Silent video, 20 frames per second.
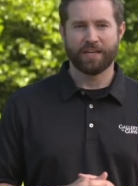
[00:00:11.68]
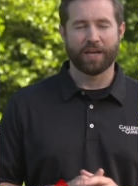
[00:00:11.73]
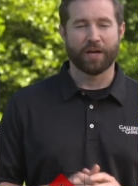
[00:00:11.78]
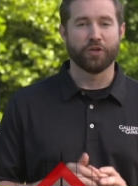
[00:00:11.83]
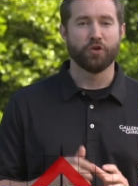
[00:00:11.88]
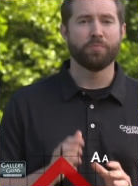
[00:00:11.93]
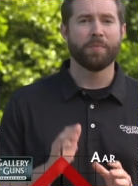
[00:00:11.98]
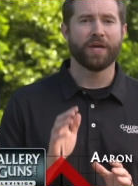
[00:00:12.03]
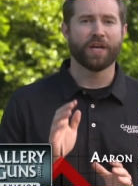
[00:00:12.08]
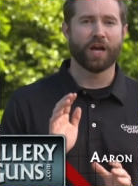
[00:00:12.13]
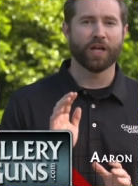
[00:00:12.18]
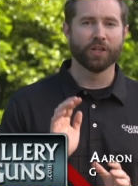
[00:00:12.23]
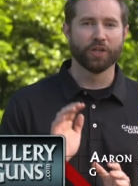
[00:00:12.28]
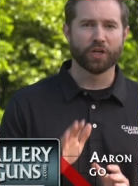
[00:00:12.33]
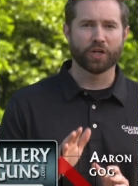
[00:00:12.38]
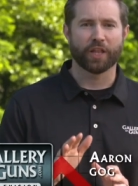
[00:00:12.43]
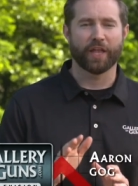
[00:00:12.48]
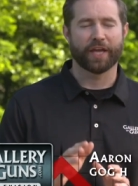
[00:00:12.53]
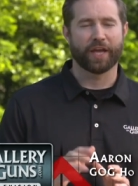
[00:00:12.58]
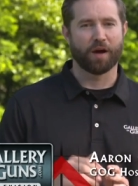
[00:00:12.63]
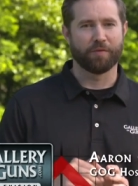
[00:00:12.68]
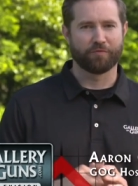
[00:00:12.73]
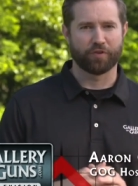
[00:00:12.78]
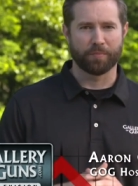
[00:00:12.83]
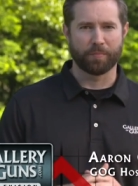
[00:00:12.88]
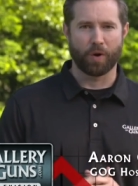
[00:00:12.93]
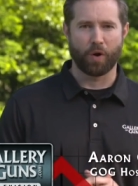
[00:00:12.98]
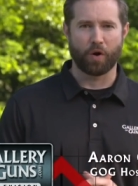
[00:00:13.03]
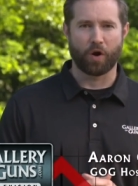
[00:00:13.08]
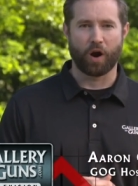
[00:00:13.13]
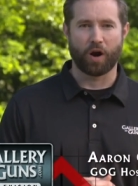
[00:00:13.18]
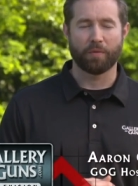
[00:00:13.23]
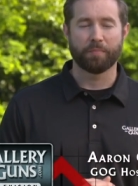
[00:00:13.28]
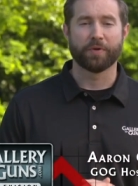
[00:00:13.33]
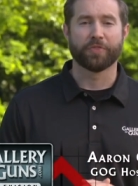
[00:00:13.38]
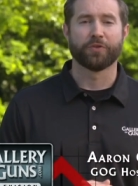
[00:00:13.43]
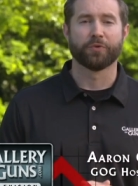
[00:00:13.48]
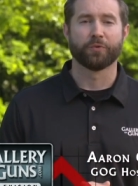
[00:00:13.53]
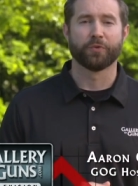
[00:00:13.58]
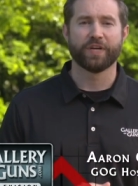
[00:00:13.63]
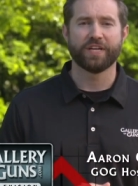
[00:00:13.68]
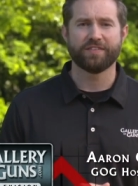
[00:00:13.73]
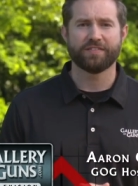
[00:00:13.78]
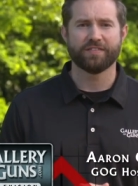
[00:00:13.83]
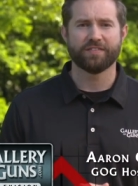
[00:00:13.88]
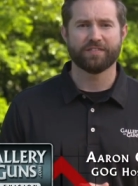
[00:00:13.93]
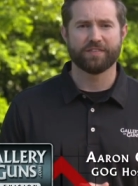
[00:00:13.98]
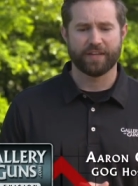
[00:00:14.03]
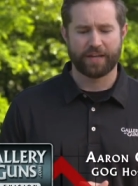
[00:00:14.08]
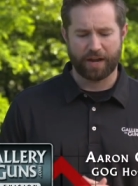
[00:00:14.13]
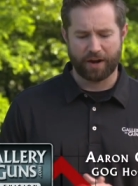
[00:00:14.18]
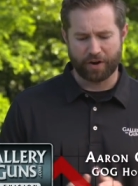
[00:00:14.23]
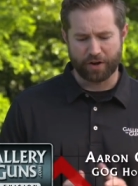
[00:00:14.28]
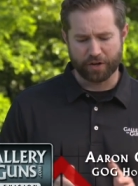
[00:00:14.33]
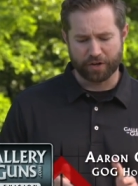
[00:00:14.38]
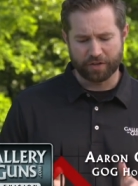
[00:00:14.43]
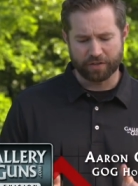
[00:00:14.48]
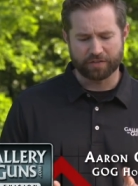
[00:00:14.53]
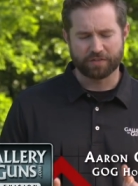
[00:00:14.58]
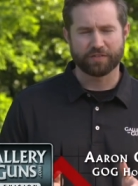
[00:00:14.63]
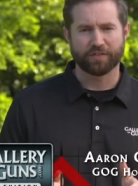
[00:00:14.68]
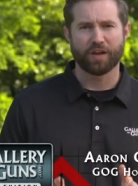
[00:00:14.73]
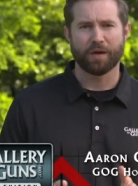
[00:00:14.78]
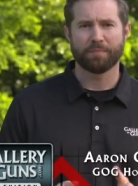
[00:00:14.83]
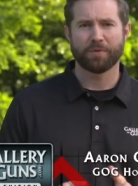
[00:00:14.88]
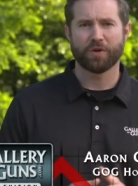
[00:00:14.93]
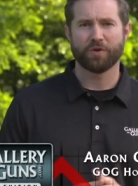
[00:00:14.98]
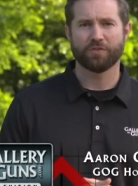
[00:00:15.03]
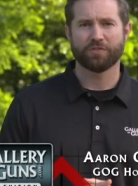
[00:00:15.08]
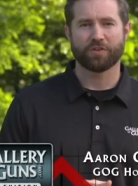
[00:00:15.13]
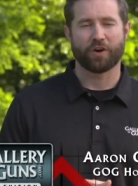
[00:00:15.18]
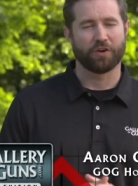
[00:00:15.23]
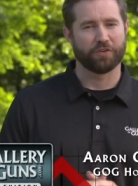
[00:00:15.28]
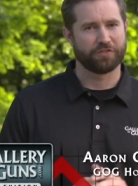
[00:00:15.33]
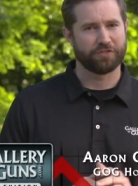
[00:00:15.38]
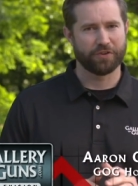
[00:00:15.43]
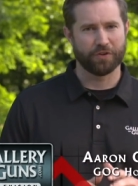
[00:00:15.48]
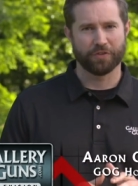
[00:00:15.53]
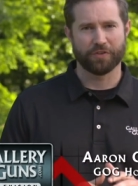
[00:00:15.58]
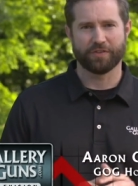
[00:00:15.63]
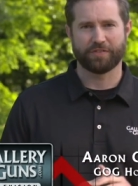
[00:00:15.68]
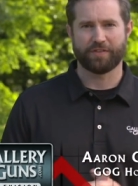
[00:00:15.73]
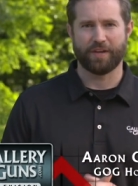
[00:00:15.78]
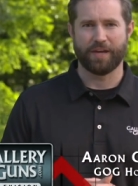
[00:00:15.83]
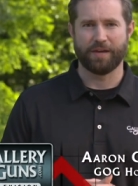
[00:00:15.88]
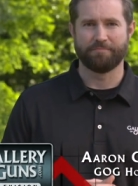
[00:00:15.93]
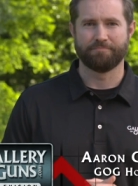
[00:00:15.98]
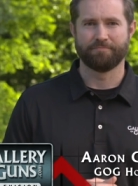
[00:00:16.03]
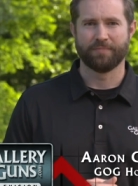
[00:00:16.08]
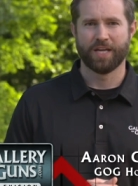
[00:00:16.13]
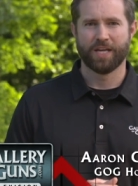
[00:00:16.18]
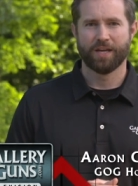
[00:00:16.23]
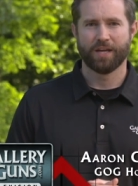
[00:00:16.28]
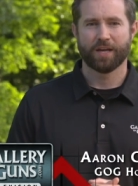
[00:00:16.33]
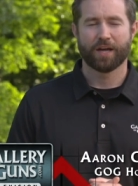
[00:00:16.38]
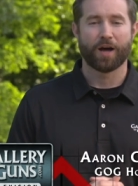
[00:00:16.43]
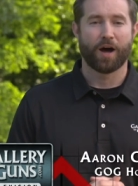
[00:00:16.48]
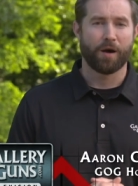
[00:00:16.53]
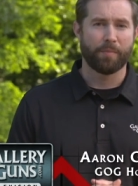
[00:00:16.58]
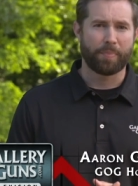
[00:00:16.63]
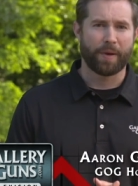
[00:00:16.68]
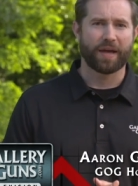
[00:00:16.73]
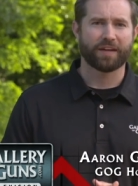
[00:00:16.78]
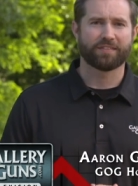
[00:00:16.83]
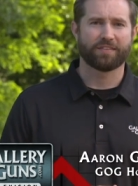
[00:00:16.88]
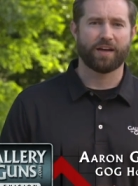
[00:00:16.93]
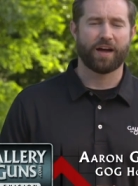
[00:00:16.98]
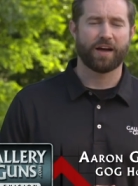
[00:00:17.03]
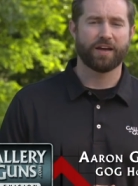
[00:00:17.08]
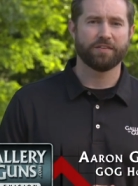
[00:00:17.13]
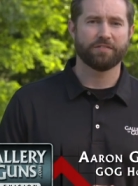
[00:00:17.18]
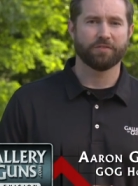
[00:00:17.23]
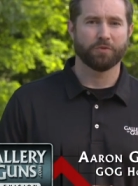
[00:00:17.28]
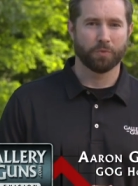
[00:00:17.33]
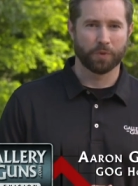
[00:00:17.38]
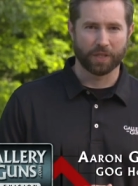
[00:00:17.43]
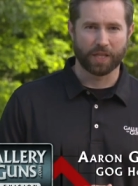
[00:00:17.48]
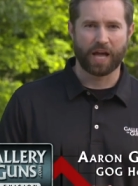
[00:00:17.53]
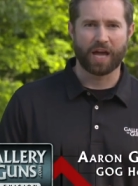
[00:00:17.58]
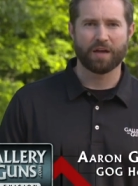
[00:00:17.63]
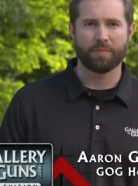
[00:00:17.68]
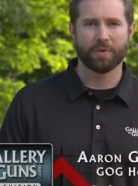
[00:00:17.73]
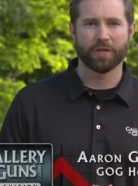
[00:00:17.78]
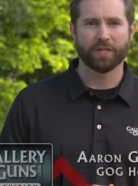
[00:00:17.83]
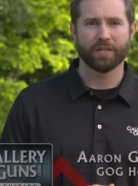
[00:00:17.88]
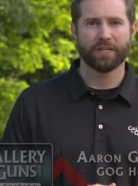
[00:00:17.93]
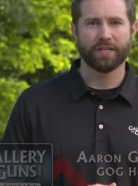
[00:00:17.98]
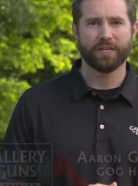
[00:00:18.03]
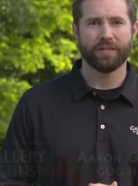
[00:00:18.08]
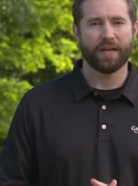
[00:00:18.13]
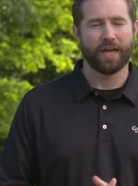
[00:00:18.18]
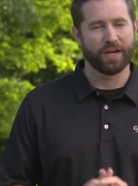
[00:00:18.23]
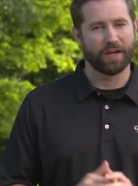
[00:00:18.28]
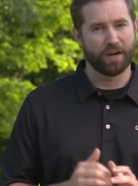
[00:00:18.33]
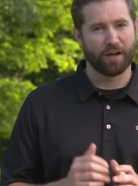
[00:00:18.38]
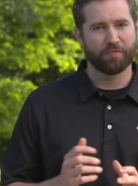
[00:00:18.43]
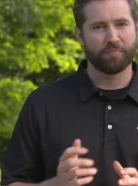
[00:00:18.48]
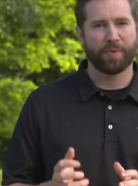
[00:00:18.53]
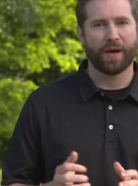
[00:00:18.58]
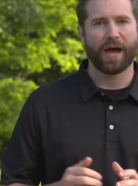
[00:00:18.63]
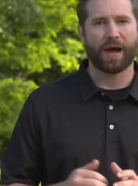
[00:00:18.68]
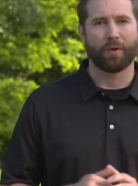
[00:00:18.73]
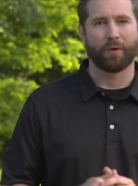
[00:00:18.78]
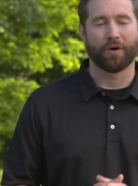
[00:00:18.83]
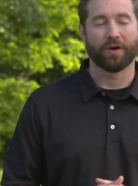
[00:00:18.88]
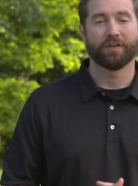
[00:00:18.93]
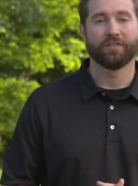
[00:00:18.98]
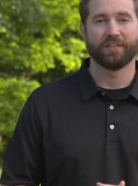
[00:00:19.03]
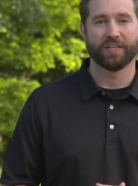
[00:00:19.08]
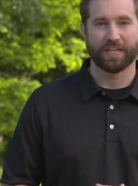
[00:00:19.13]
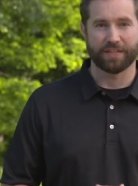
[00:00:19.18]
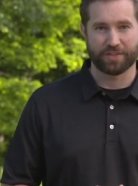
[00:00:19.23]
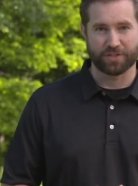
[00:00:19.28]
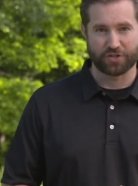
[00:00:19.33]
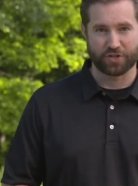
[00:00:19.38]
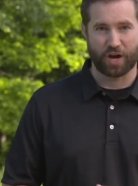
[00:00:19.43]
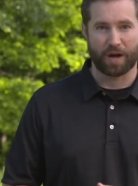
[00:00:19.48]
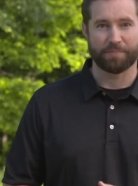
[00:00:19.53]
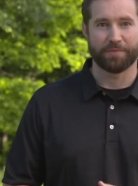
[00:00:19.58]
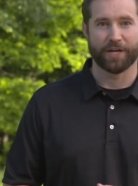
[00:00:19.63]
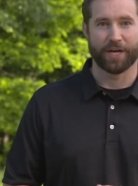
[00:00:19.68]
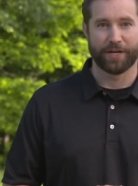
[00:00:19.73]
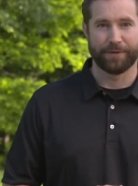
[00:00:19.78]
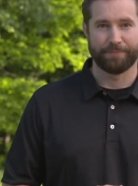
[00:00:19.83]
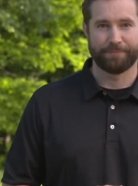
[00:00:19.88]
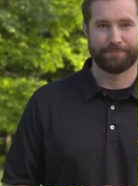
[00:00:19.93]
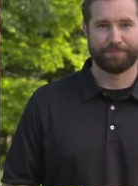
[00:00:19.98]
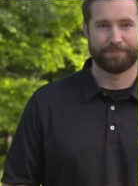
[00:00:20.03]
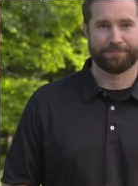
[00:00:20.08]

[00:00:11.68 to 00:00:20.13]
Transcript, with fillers: Now, you may not look like Humphrey Bogart, but the reasons to carry a good snubnose are still the same. Compact size, reliability, and enough power to get the job done.